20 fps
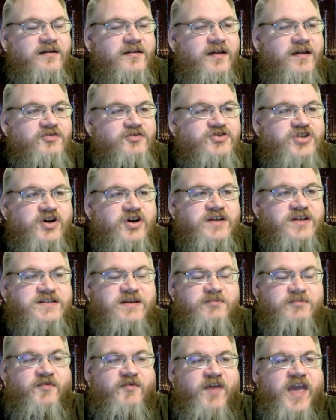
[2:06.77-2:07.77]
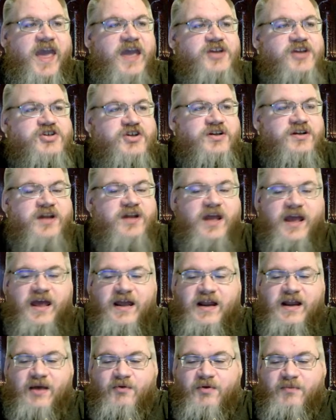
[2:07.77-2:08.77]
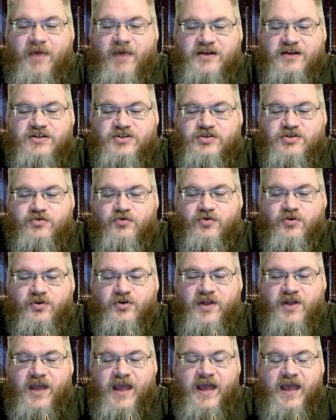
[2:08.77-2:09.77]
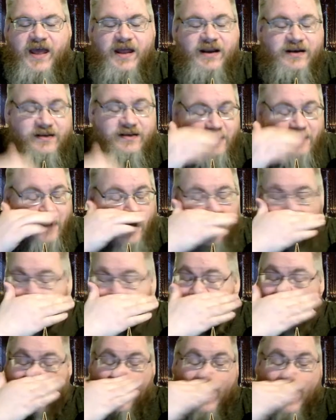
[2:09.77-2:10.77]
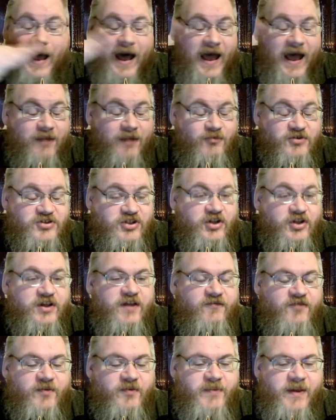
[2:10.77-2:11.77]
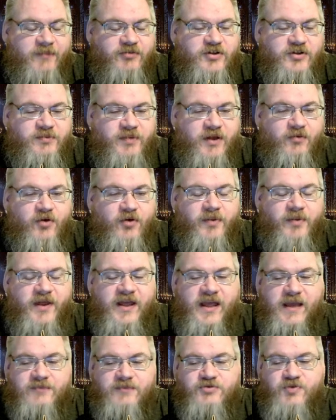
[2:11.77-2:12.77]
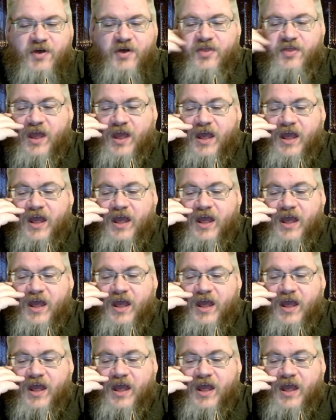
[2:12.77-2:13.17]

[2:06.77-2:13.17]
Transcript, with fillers: that was during a summer vacation, and I went back to school and I was looking for people to play role playing games with.